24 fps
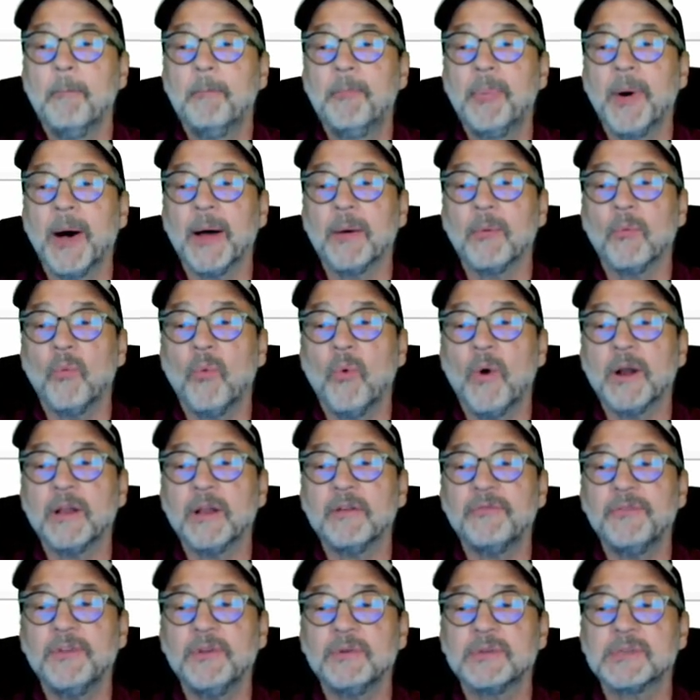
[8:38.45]
But what
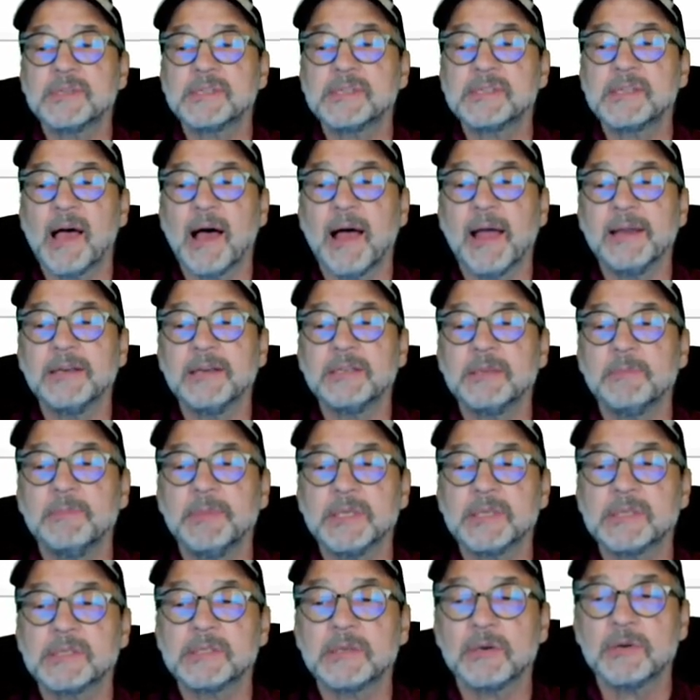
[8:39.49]
if you decide to
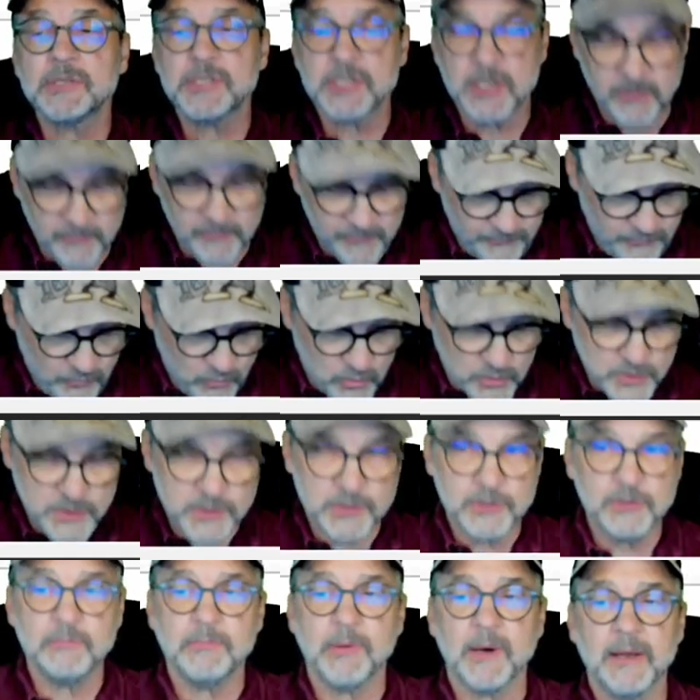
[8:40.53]
be searching for
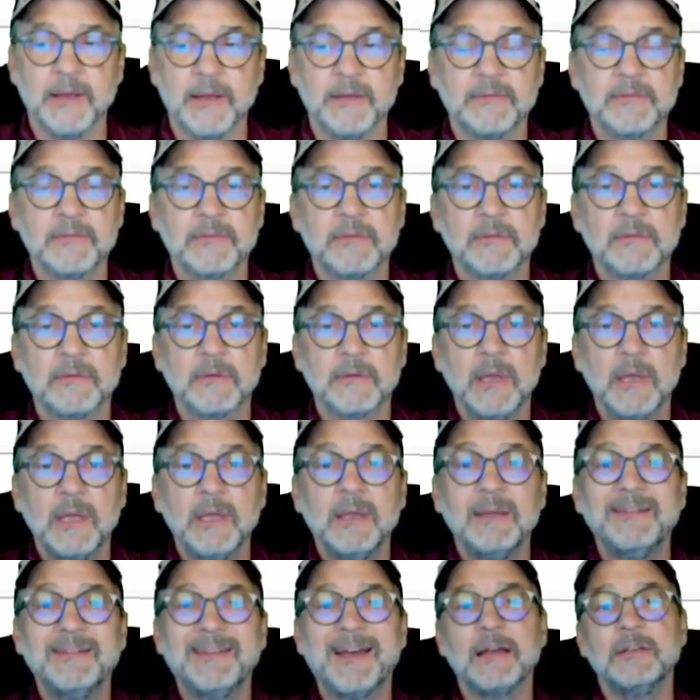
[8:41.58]
2 bytes?
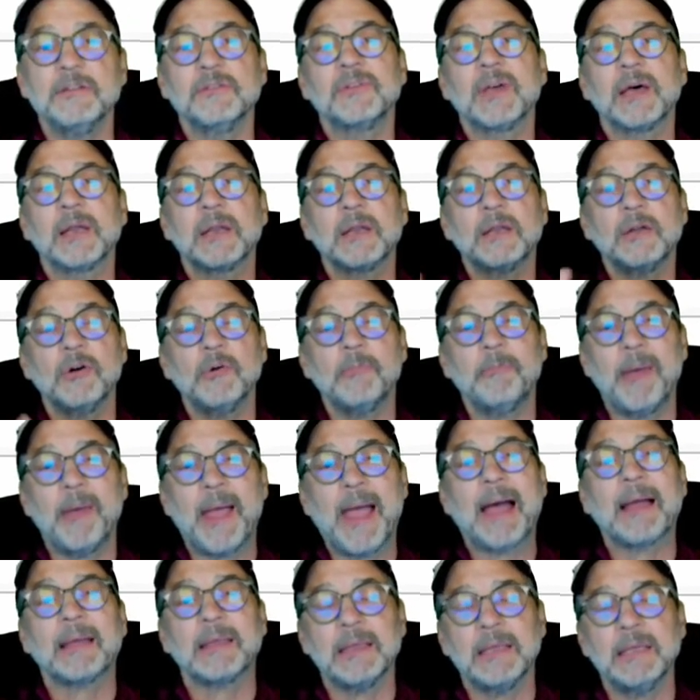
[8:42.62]
Now you've got to go
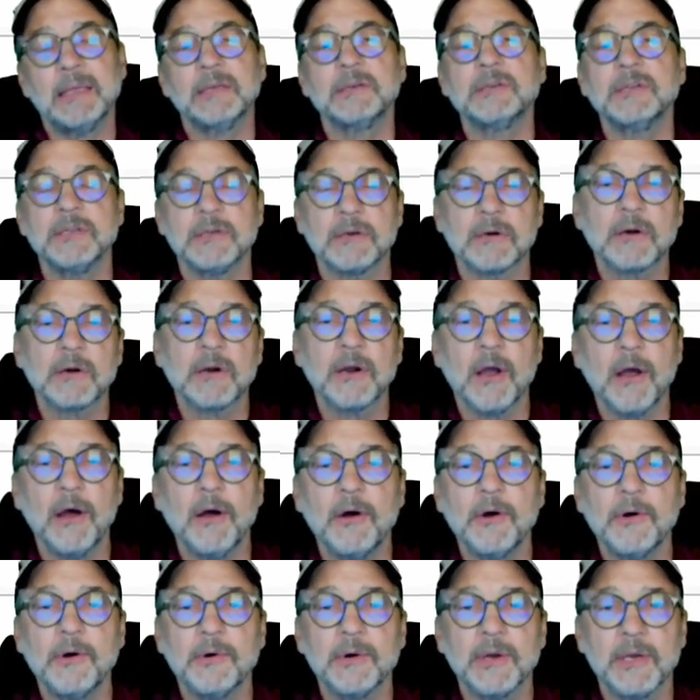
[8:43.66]
back into your
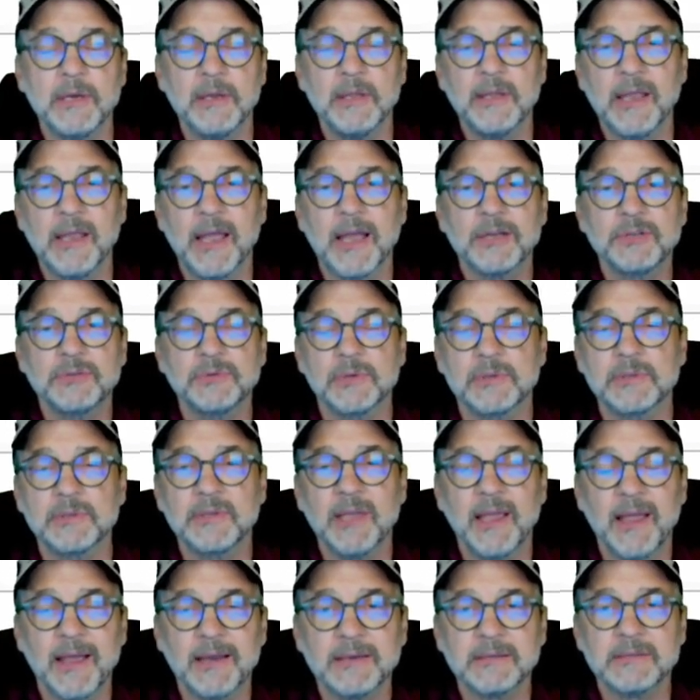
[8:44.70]
code, into the actual
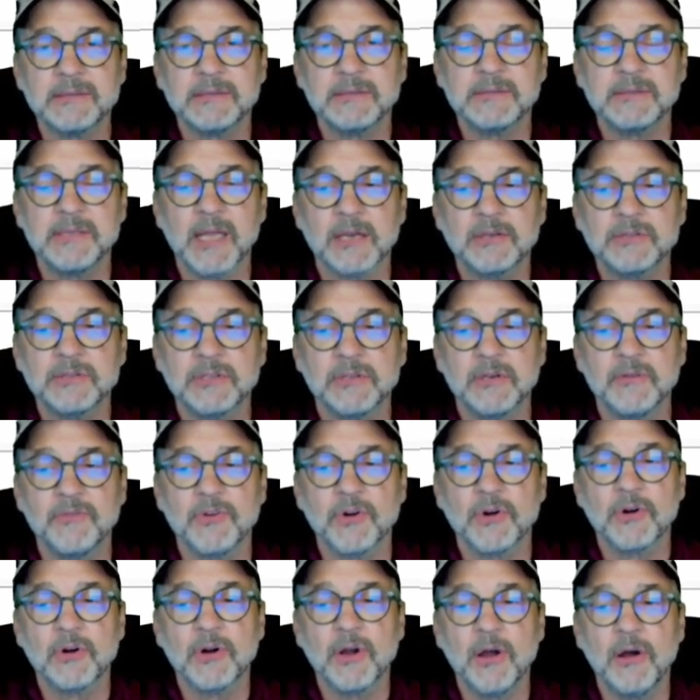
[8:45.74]
text section of
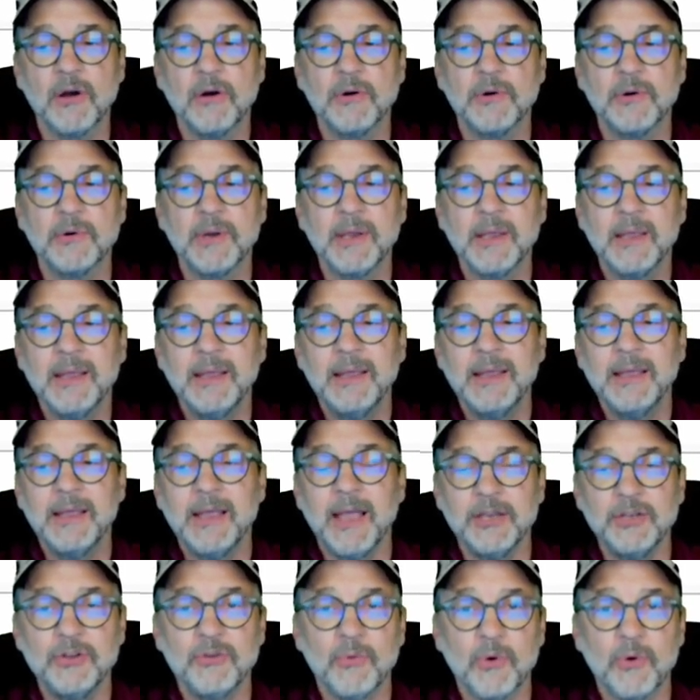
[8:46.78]
your code,
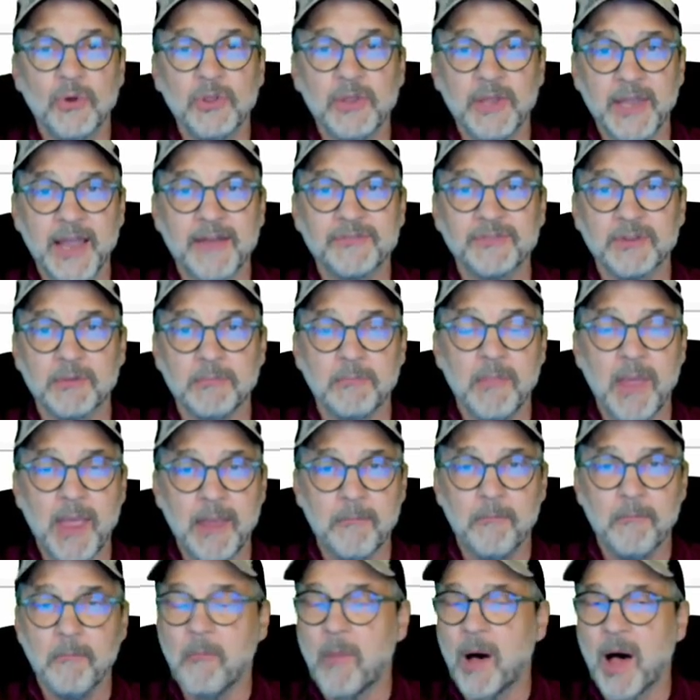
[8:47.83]
and you really have to
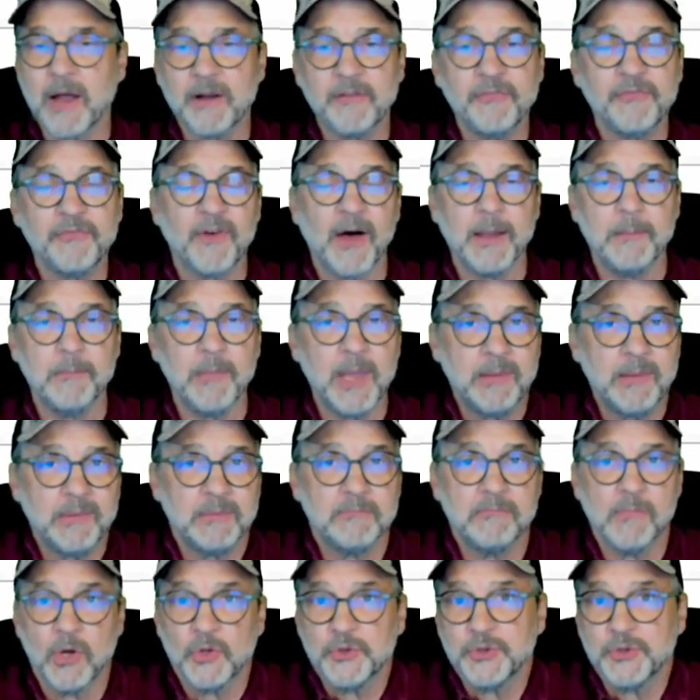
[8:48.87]
modify maybe
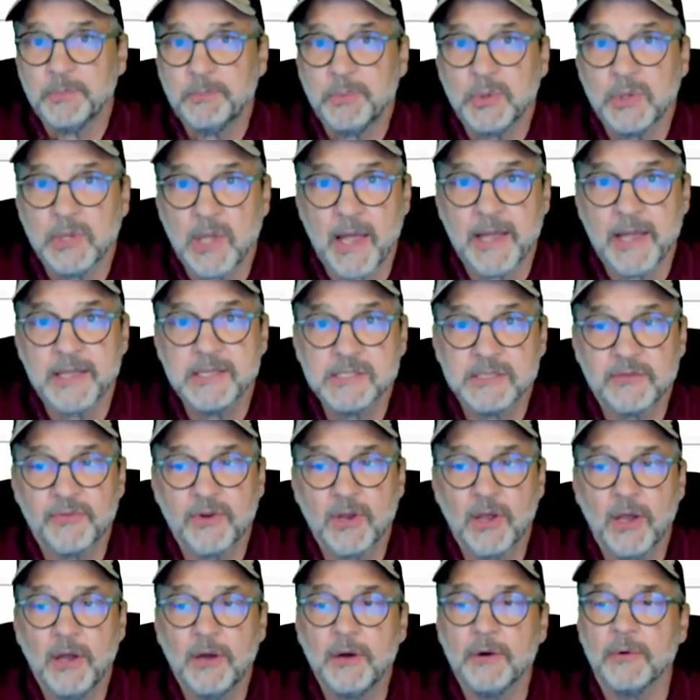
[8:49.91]
multiple lines of
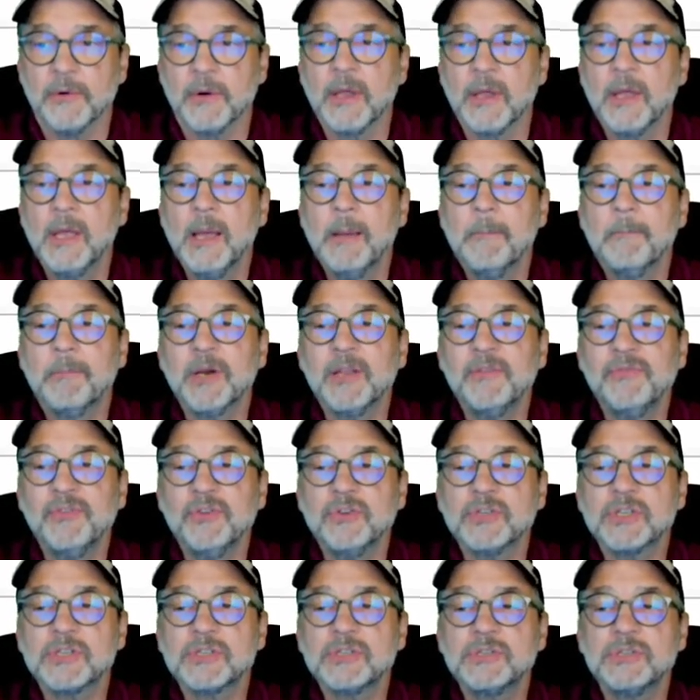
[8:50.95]
code. But if you
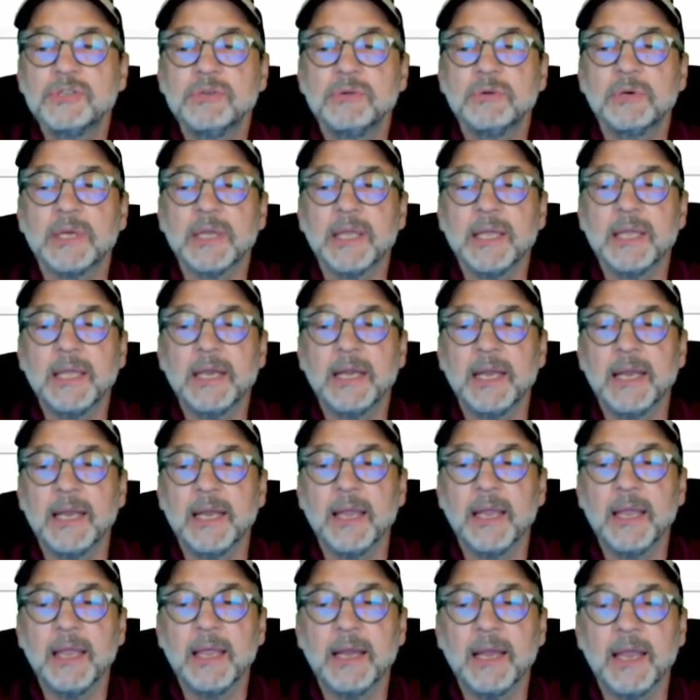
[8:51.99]
just do it
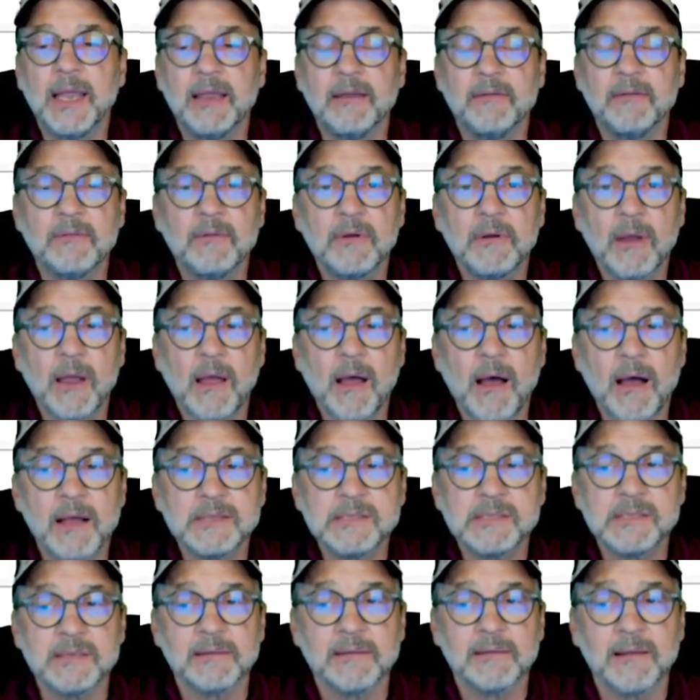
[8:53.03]
in a
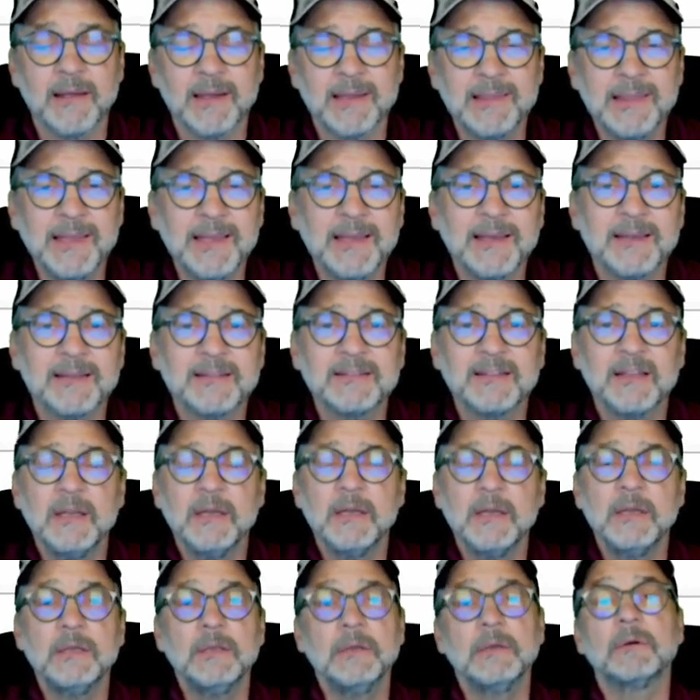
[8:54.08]
constant like this,
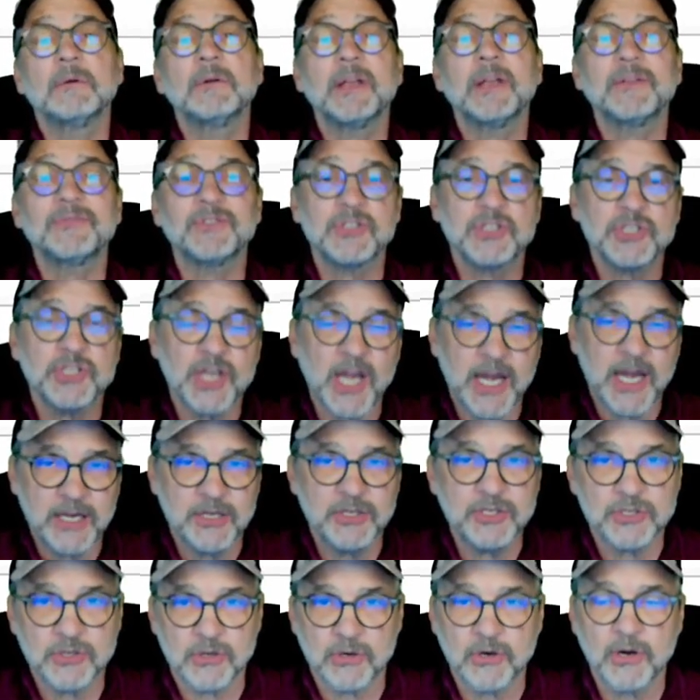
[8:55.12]
you don't have to
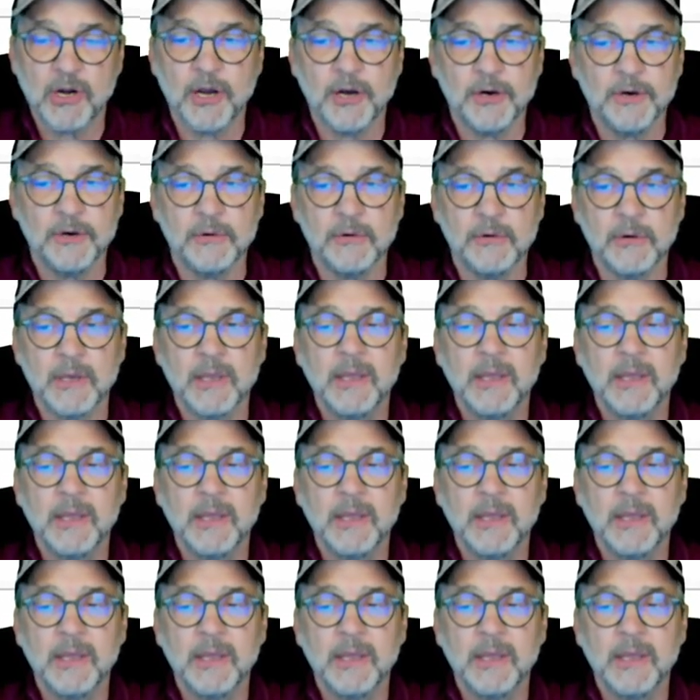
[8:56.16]
change your code.